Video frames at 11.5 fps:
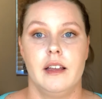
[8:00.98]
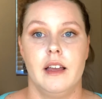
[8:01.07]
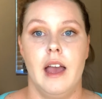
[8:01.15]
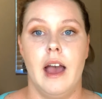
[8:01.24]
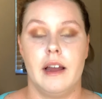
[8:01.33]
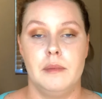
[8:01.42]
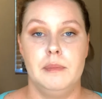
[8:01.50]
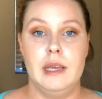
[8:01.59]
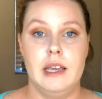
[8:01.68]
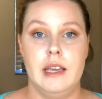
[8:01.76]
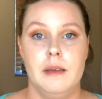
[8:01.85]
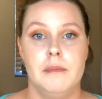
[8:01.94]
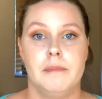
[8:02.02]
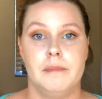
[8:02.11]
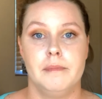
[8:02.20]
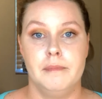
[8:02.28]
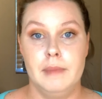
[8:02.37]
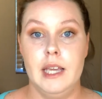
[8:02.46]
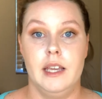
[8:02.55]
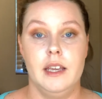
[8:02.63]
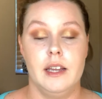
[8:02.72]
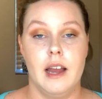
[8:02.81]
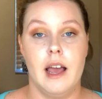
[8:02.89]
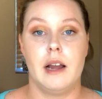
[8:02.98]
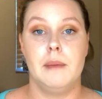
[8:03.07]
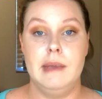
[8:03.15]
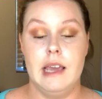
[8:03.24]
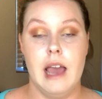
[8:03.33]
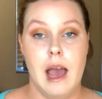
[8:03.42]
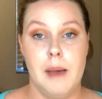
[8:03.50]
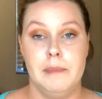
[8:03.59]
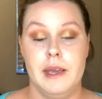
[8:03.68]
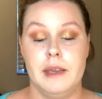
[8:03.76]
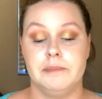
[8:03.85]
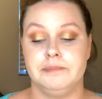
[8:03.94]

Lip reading: how to be me and how to be happy.